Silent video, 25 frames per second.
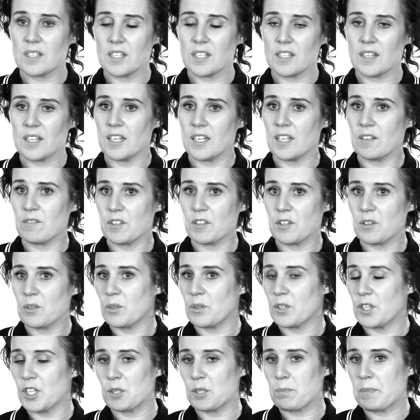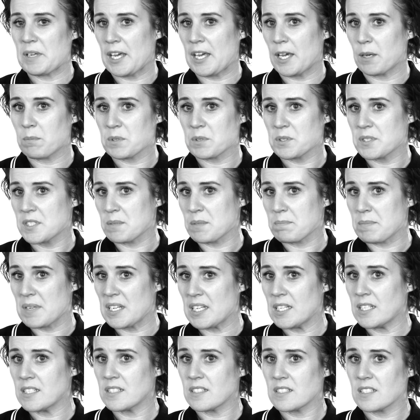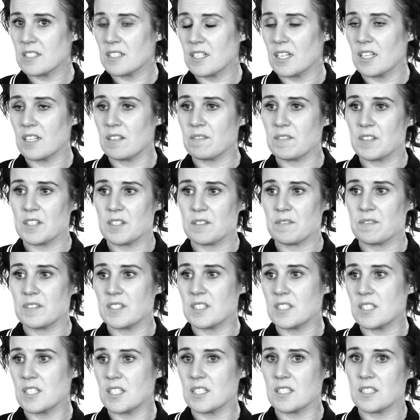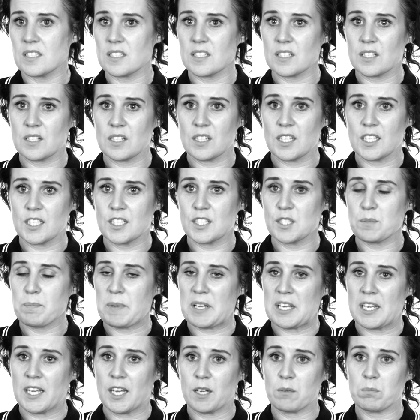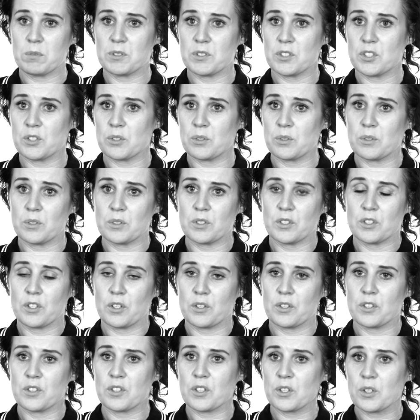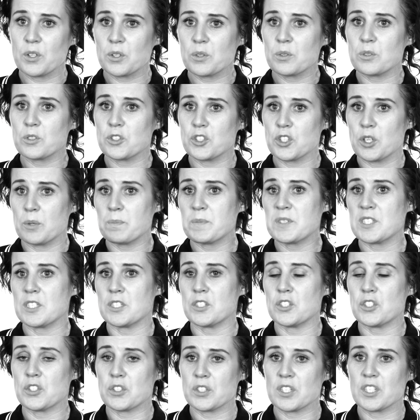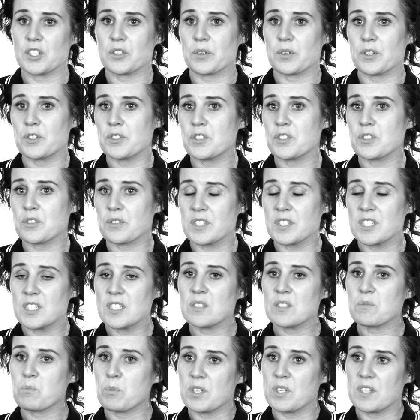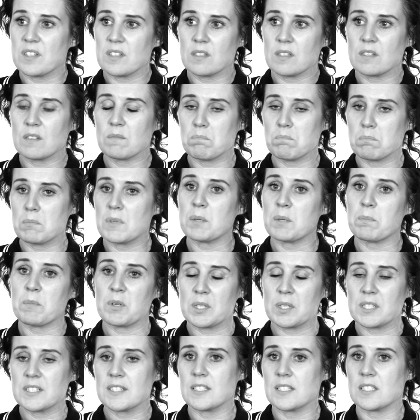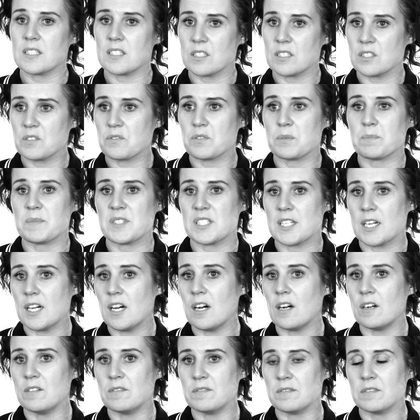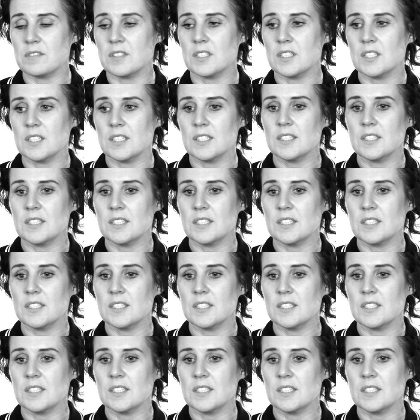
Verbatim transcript: that they never thought they'd be able to meet, even if it's as little as being able to go to the local shops and do their groceries with minimal assistance from staff.